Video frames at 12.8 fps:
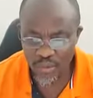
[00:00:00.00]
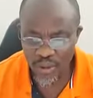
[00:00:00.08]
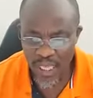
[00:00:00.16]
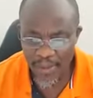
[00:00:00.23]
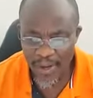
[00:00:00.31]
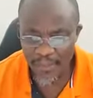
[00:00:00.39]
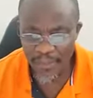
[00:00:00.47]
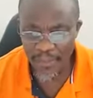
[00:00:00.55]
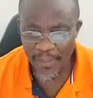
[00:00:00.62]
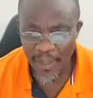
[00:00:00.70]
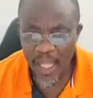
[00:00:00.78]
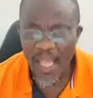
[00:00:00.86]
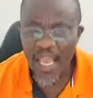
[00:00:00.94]
Amen.
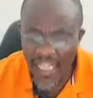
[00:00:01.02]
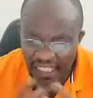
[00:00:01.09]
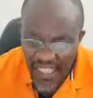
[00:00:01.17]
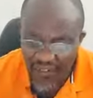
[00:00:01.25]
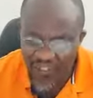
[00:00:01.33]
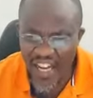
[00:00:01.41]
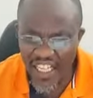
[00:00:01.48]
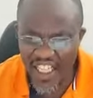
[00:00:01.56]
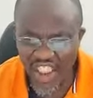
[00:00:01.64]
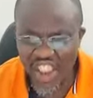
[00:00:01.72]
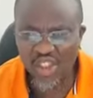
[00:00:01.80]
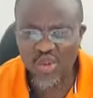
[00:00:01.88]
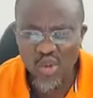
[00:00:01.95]
Divine
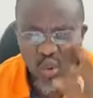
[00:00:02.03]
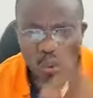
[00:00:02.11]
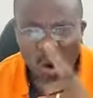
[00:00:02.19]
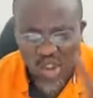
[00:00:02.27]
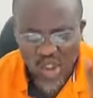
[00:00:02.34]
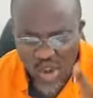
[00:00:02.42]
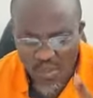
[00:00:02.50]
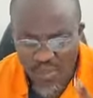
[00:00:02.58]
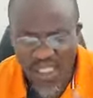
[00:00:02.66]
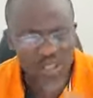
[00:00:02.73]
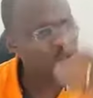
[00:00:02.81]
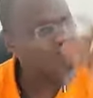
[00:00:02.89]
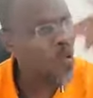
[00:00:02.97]
riches, you want
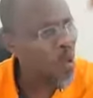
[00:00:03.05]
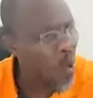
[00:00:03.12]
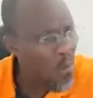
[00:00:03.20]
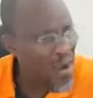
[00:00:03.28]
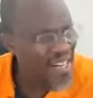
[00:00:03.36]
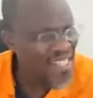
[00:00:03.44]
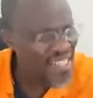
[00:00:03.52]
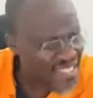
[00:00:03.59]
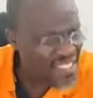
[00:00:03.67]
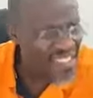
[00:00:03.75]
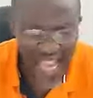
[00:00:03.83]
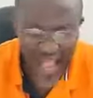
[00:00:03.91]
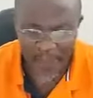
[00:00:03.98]
something, you command it, the
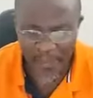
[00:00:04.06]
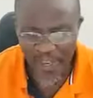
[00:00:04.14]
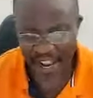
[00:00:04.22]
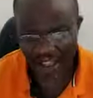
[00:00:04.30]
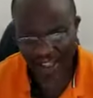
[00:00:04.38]
things appear.